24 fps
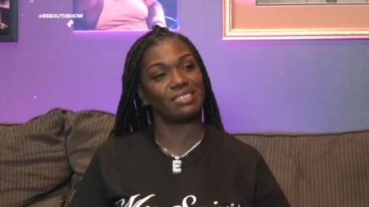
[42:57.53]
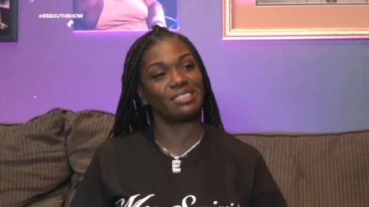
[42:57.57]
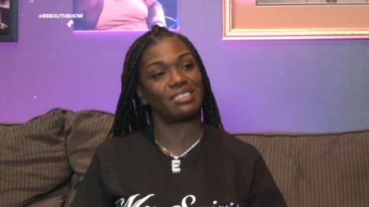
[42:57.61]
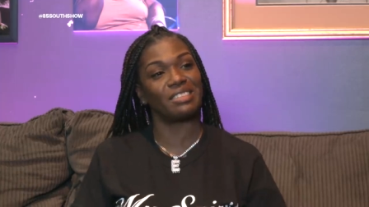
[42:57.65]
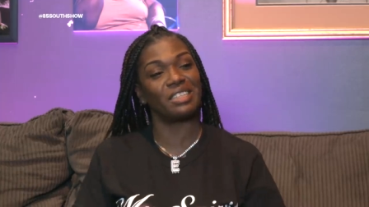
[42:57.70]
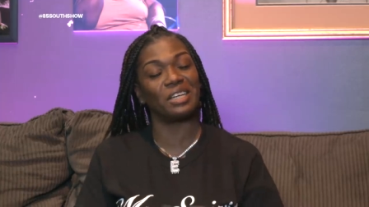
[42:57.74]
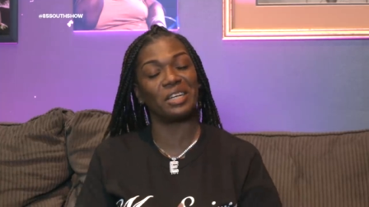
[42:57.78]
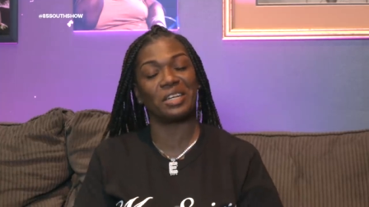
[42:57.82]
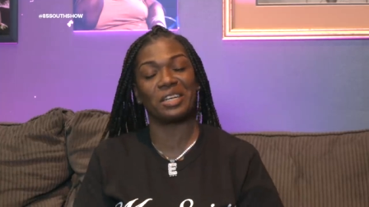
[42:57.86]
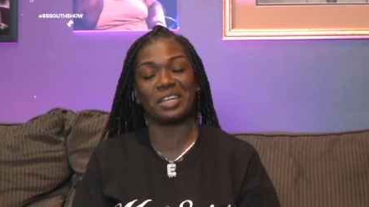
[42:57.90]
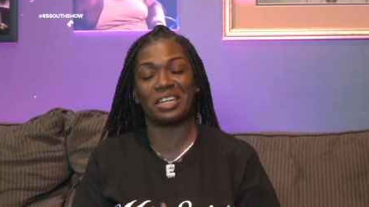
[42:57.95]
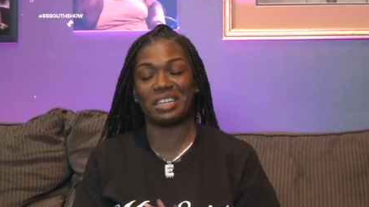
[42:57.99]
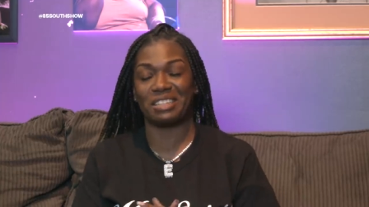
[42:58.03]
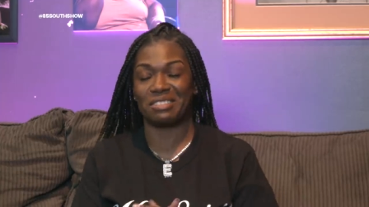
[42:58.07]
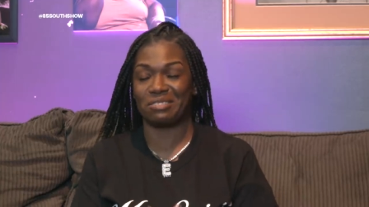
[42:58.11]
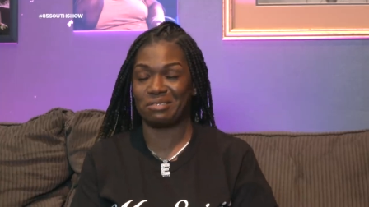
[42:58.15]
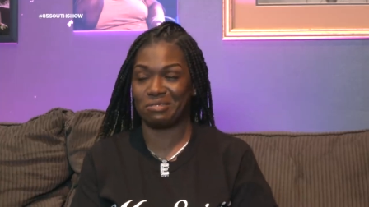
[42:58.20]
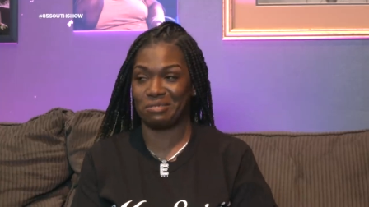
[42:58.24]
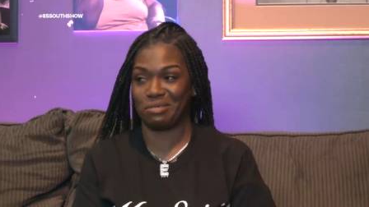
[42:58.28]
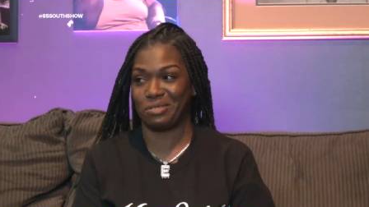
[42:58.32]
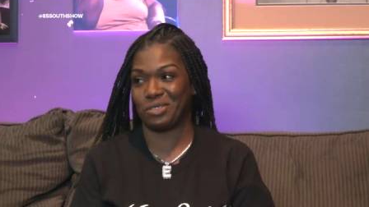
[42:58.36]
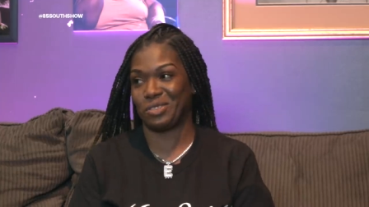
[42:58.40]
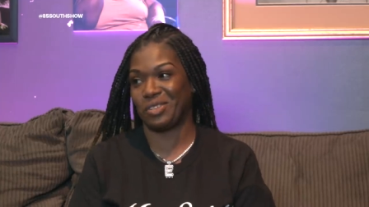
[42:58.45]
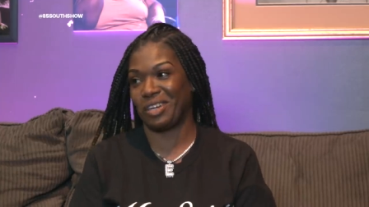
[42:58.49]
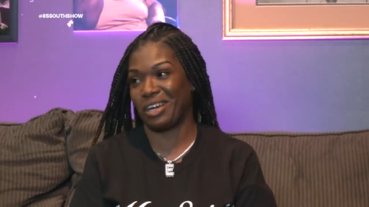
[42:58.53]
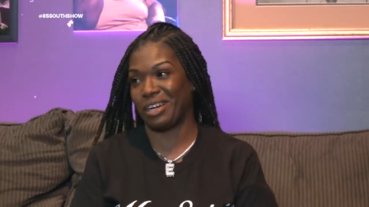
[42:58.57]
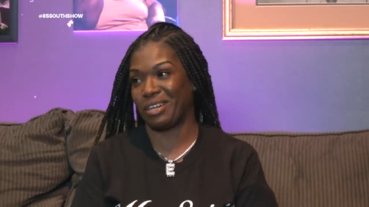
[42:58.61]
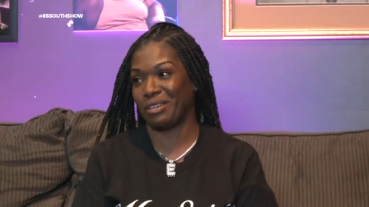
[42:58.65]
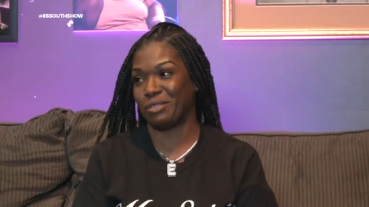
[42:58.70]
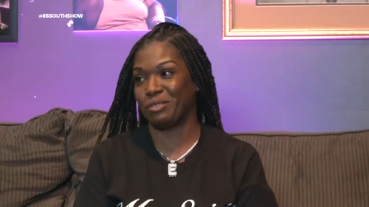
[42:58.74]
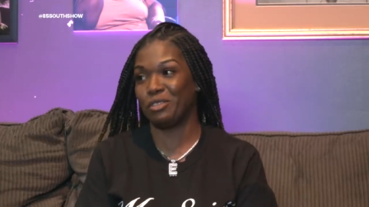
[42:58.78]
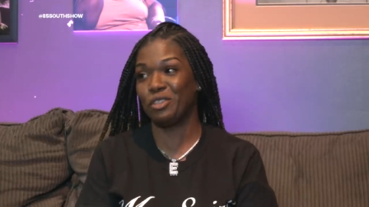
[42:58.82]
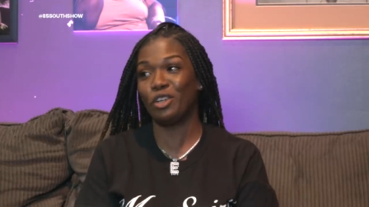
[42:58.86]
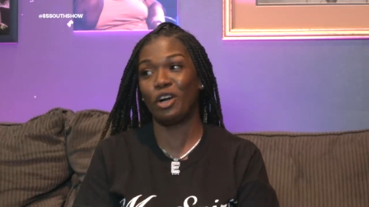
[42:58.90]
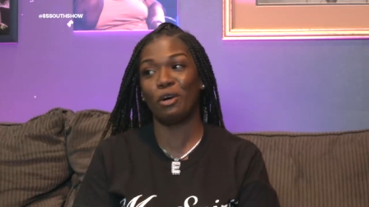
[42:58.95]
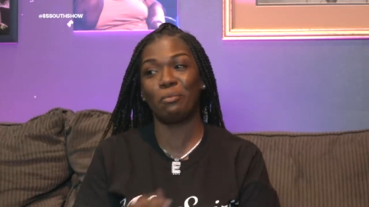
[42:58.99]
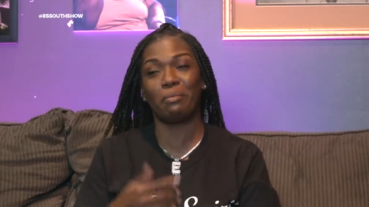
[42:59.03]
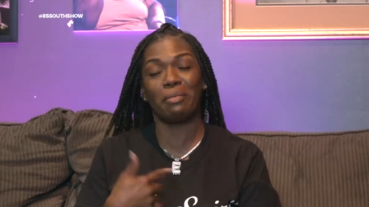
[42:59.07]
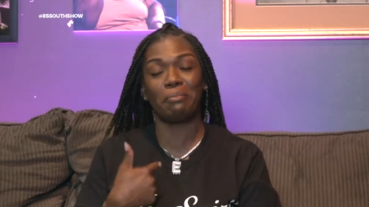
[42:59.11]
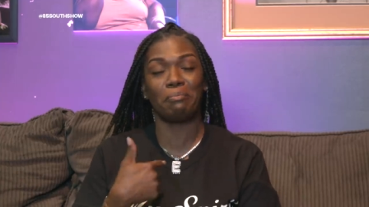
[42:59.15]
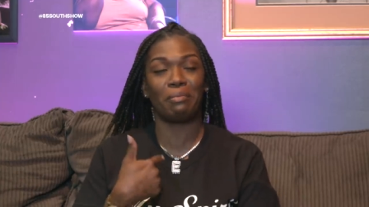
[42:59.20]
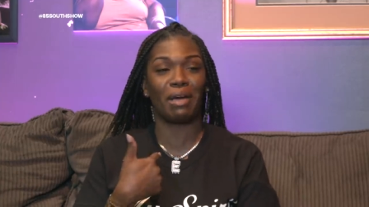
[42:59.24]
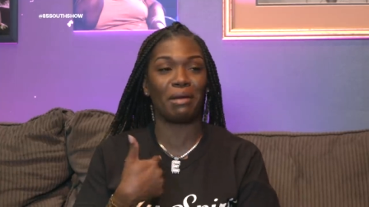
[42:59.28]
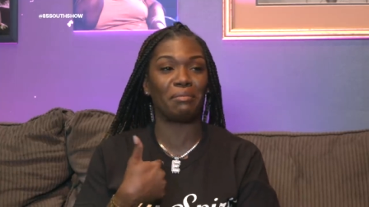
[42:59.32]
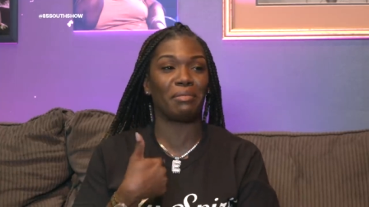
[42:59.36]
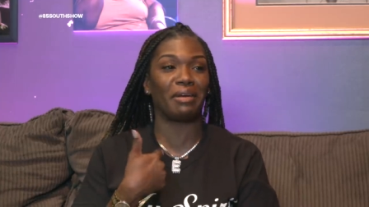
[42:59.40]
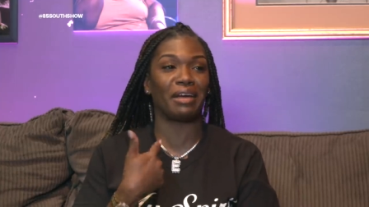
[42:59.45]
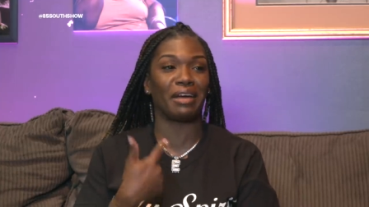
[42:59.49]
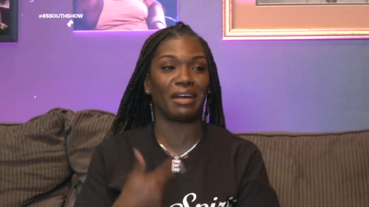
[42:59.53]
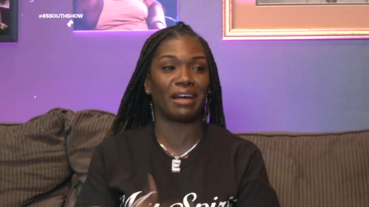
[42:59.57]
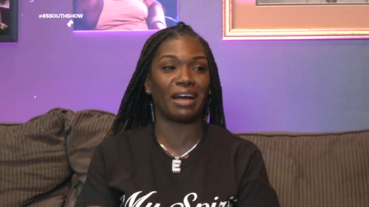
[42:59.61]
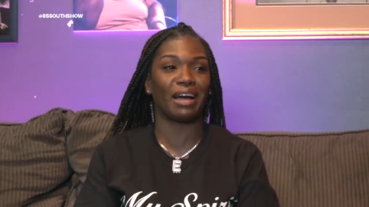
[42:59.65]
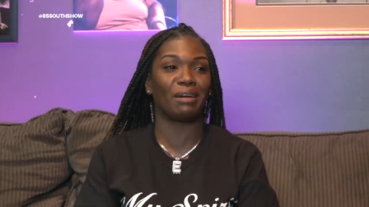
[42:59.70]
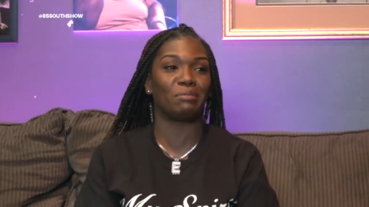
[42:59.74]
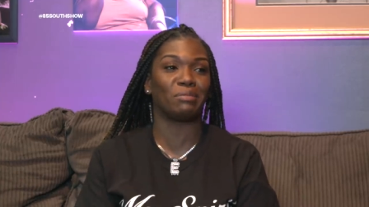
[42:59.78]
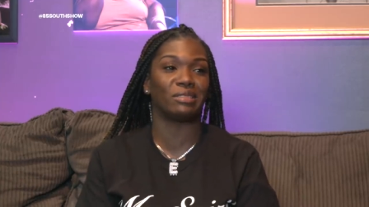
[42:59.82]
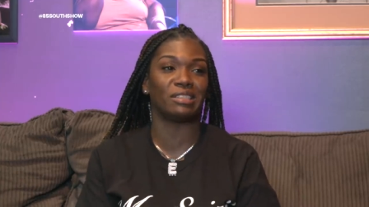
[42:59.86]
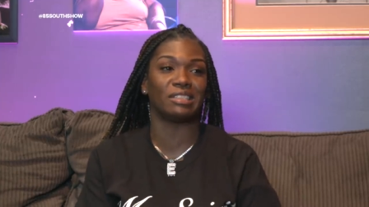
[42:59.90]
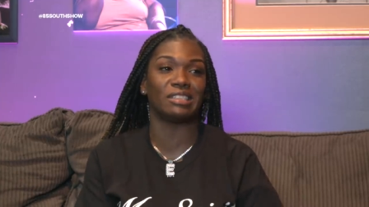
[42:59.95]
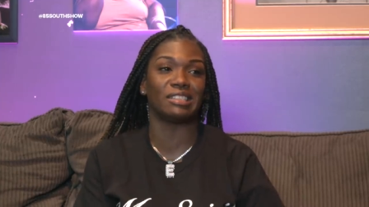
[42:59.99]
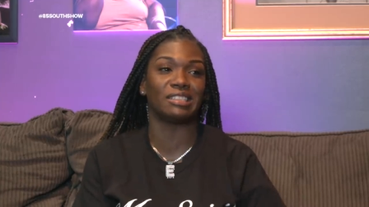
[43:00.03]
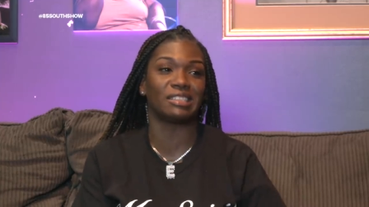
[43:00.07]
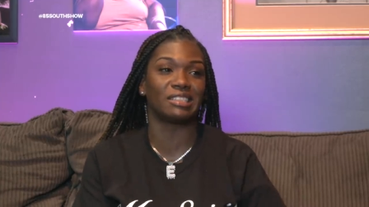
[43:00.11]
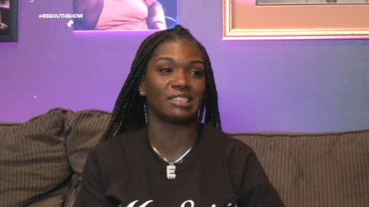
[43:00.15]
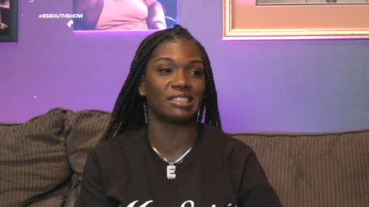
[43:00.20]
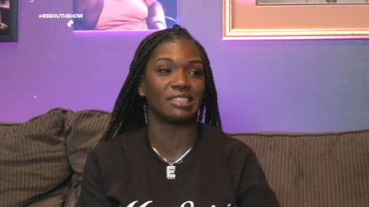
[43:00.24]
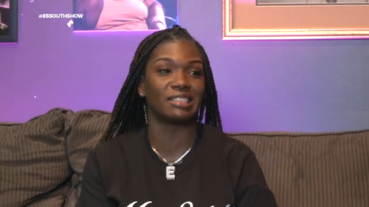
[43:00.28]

Yeah, trying. You know, man man got me this